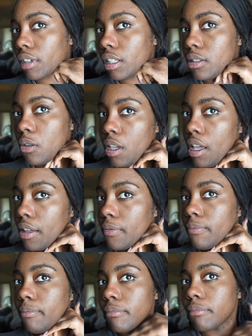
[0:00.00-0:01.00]
so yeah,
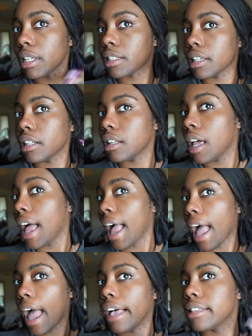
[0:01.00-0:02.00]
my skin
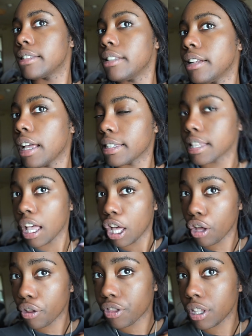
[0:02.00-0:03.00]
has a nice
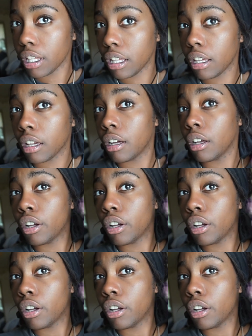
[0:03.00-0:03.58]
healthy